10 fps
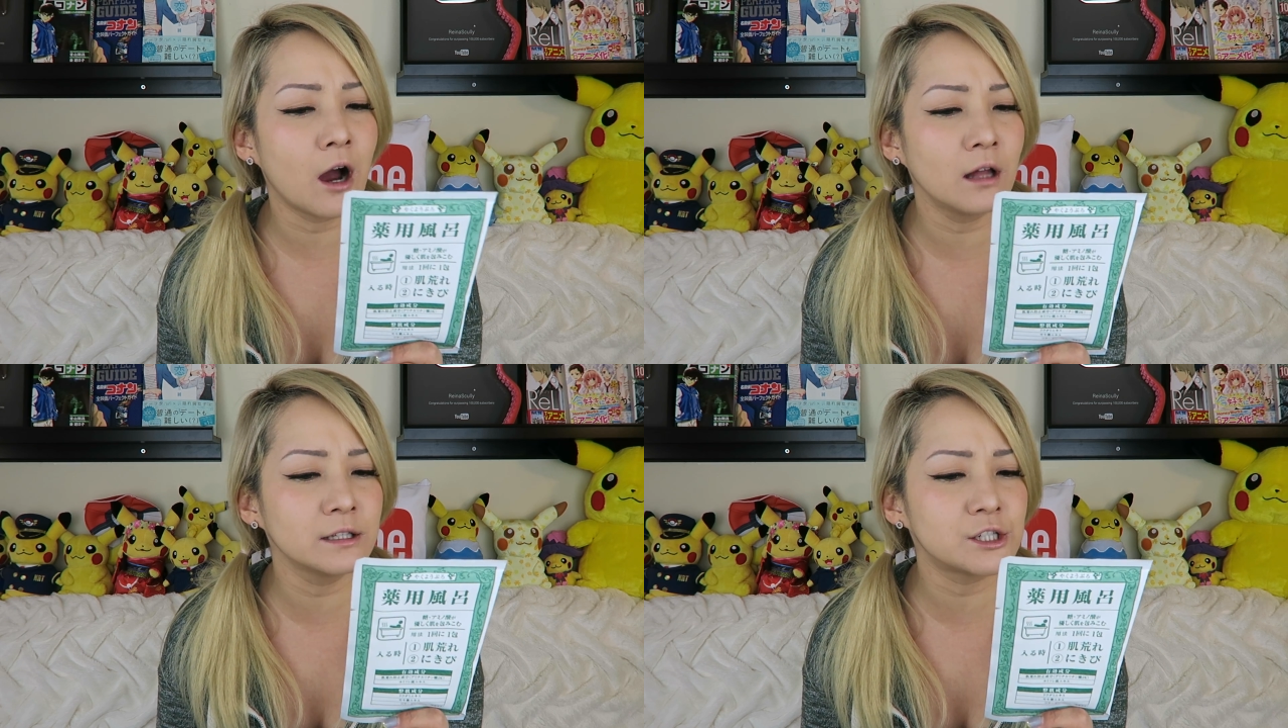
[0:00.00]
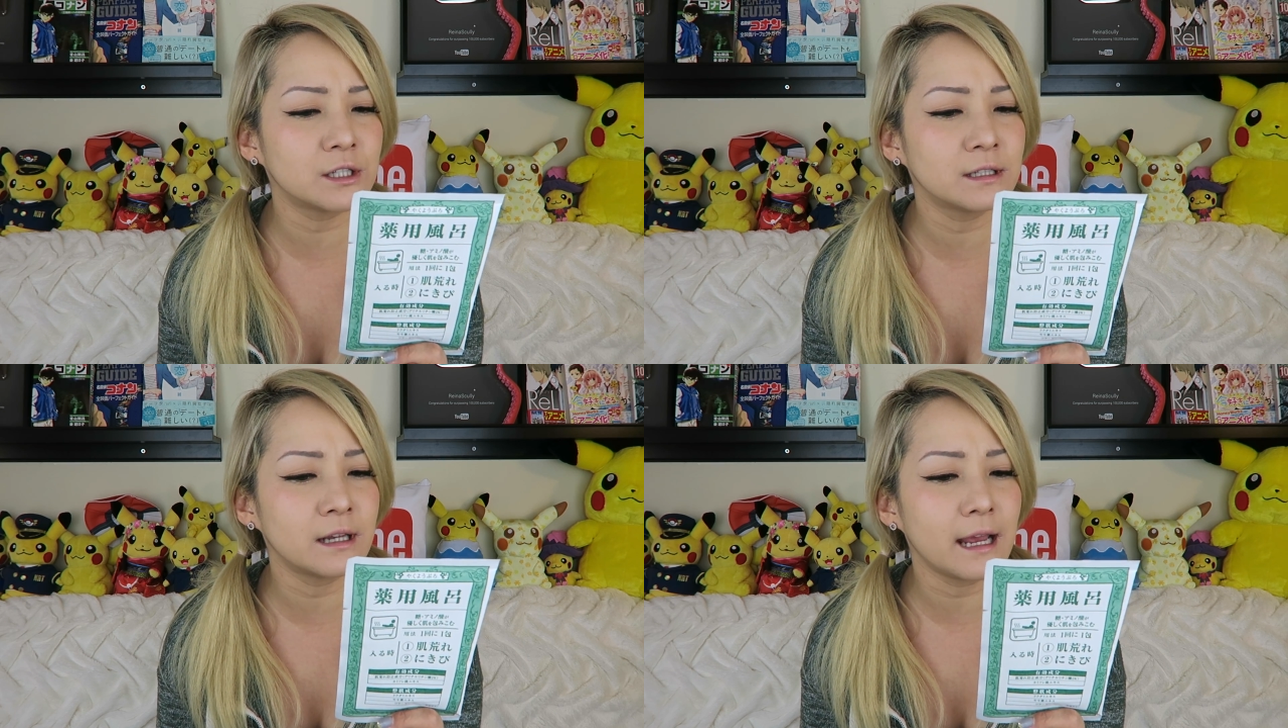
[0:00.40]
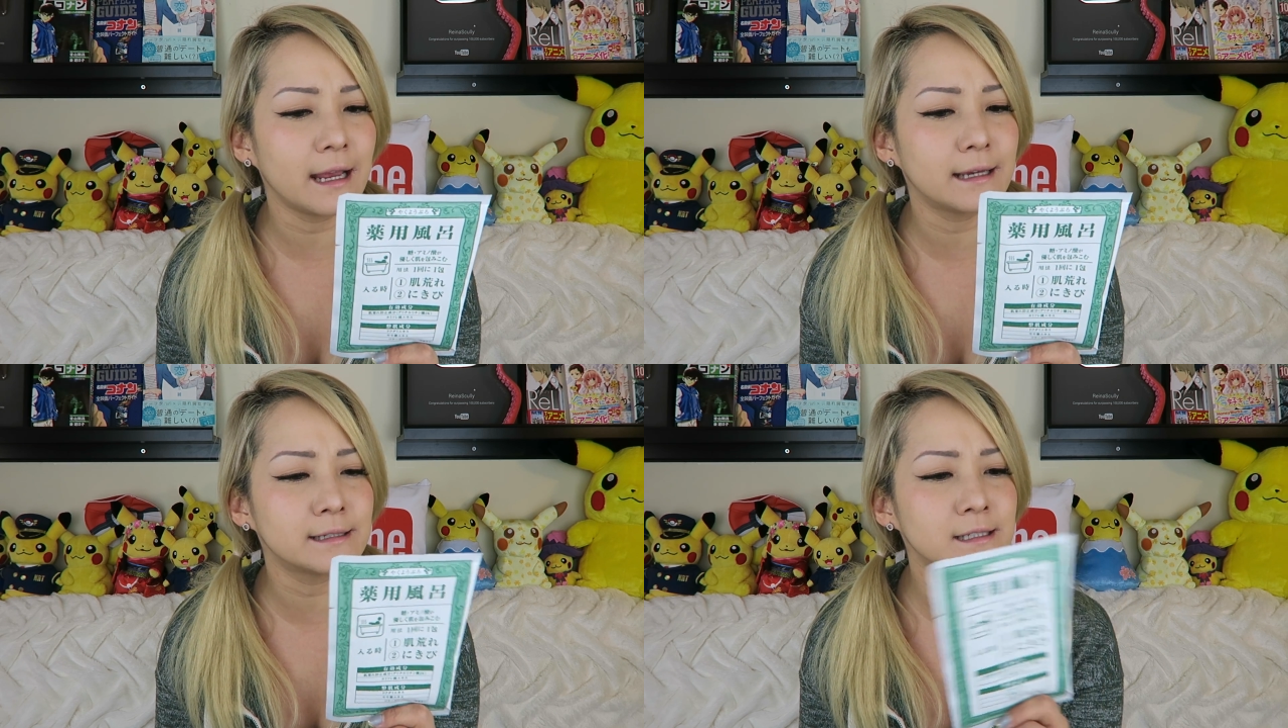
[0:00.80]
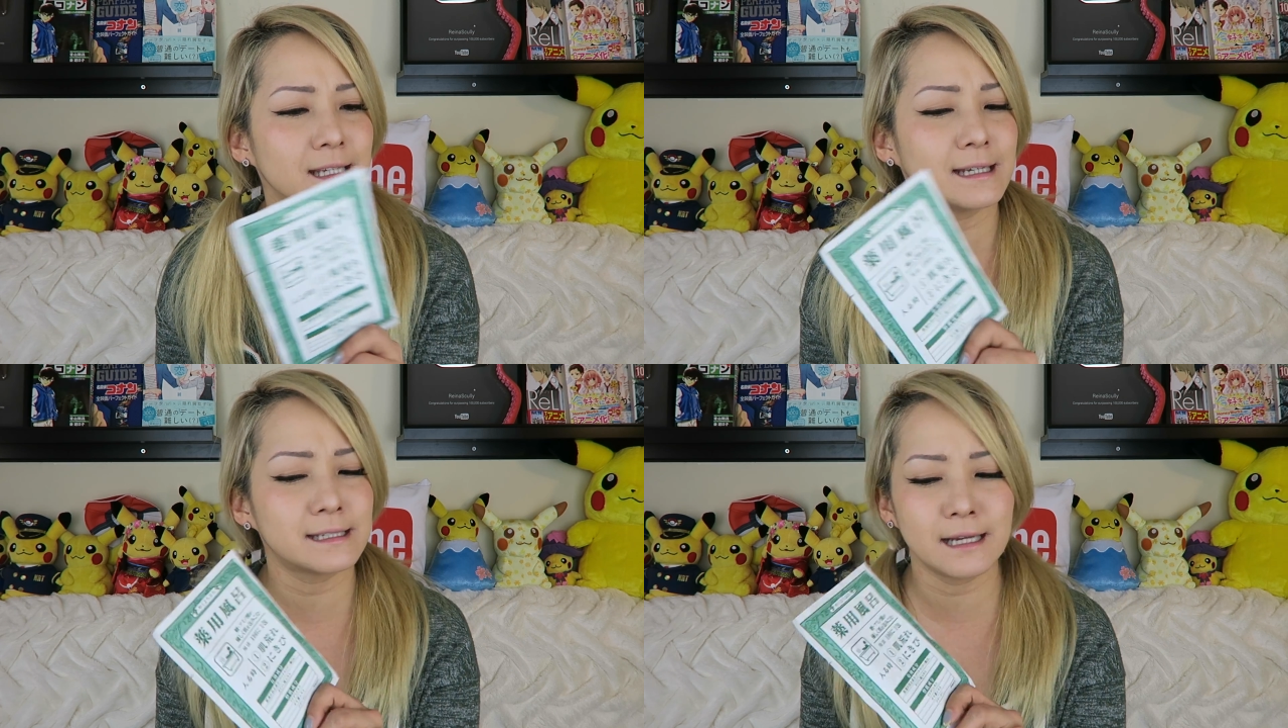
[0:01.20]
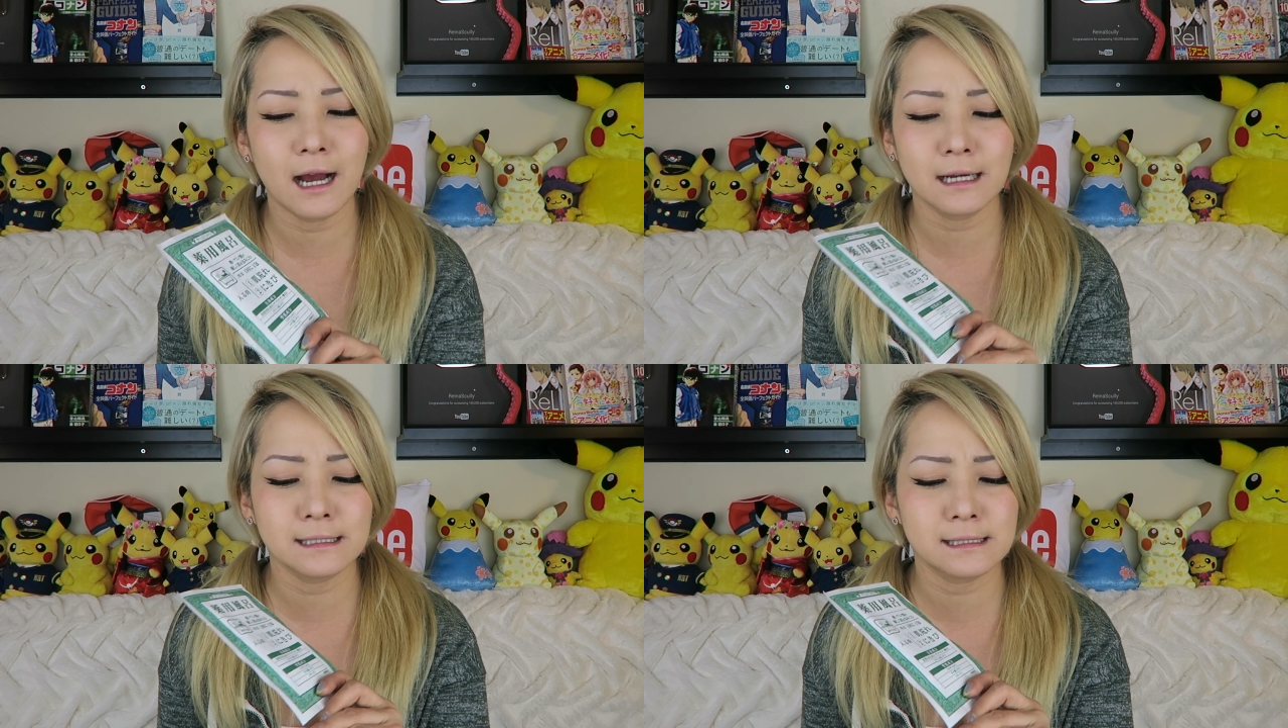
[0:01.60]
collagen and
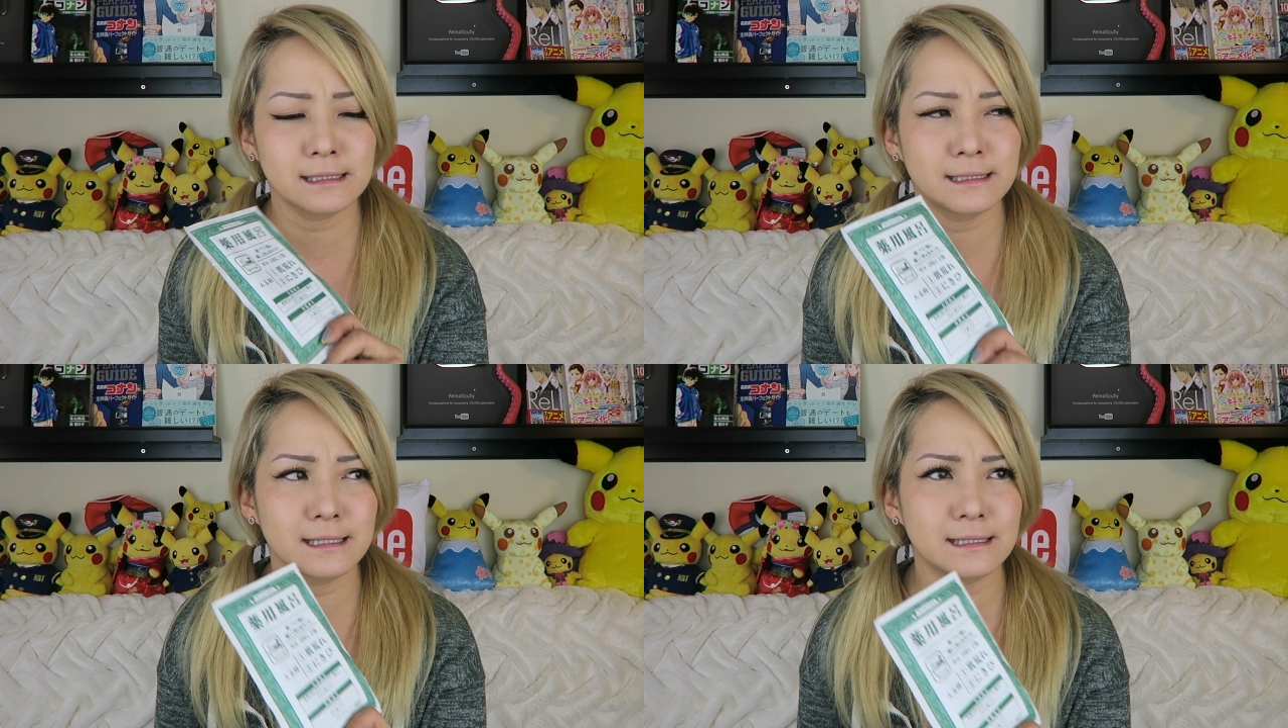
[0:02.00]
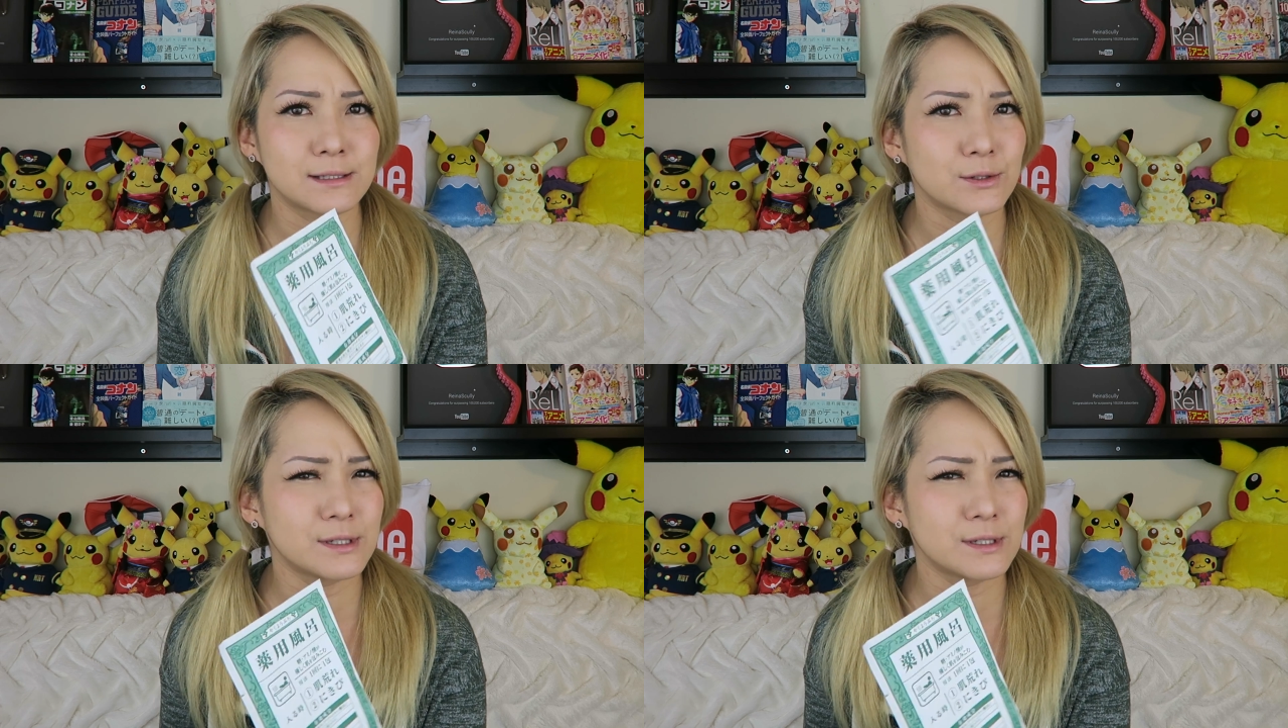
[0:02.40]
antioxidants